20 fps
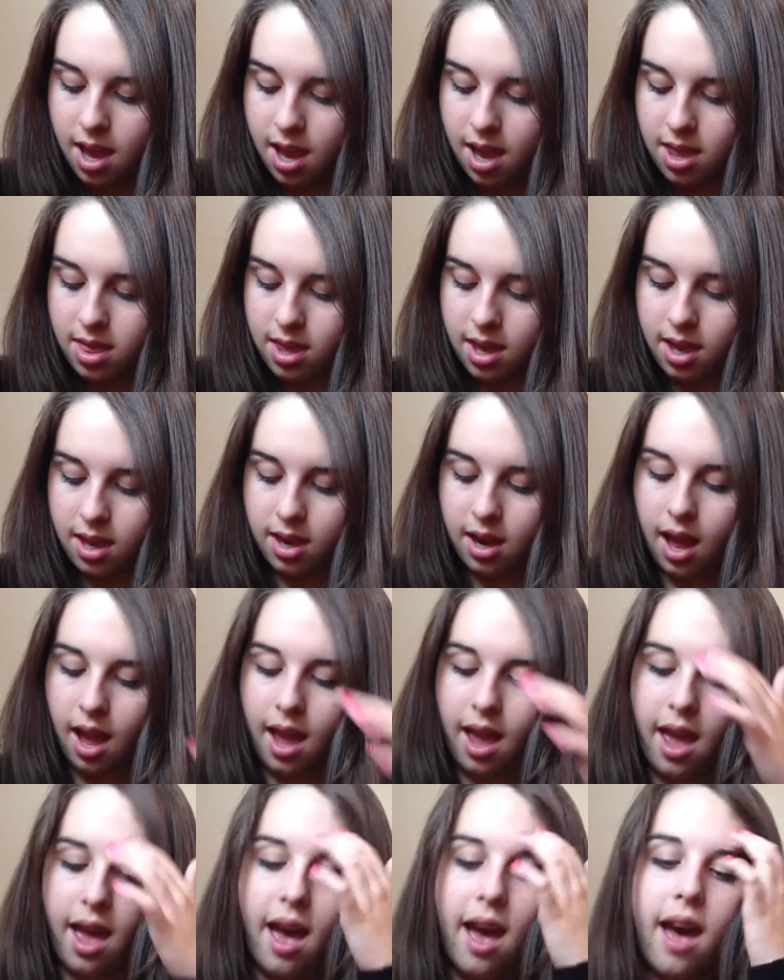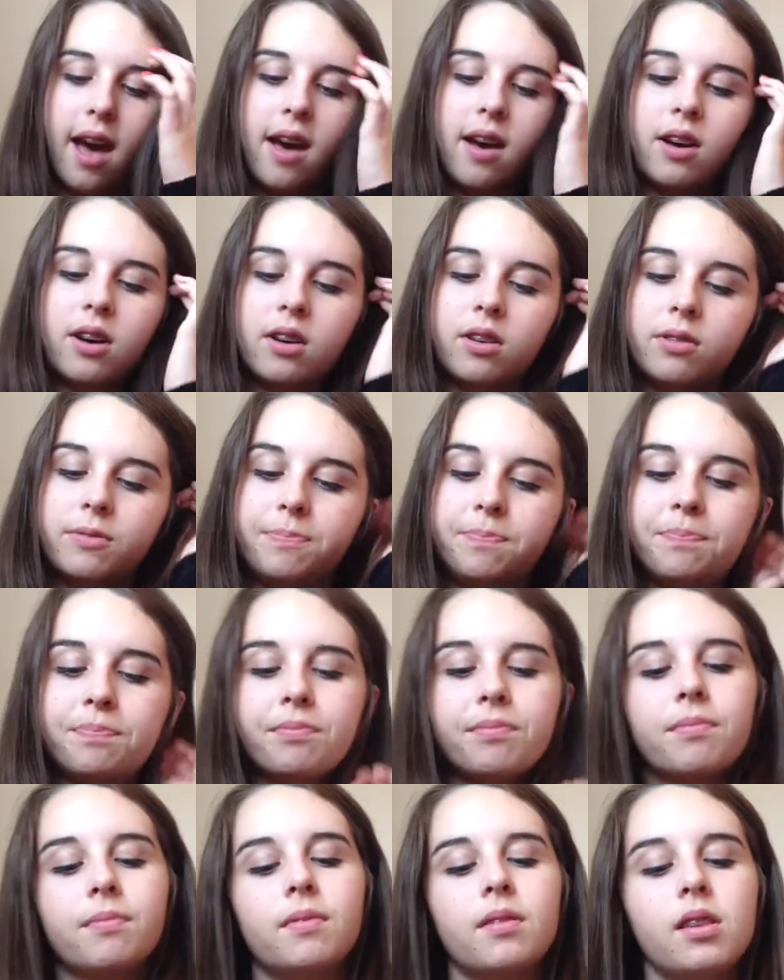And then I have
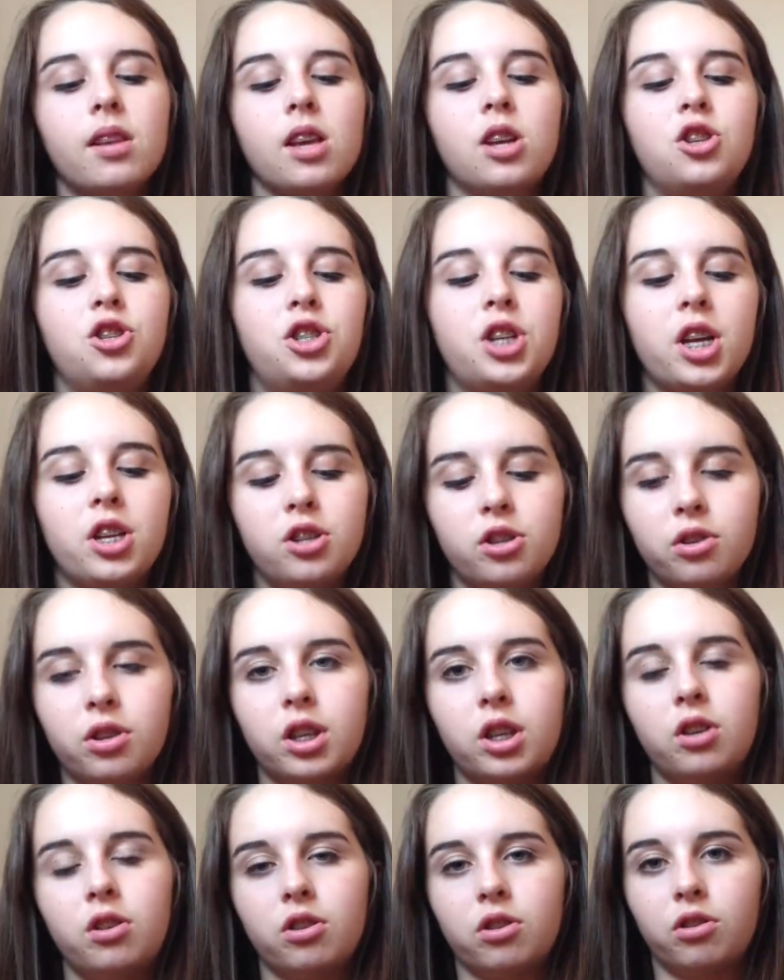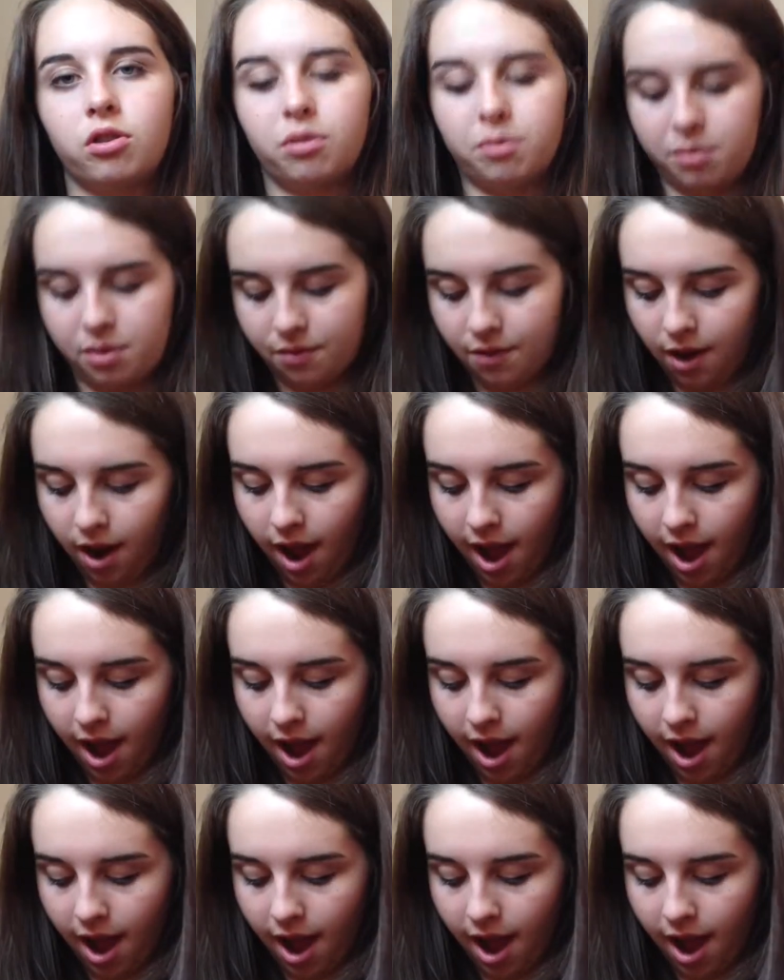Gentle Cuticle Remover.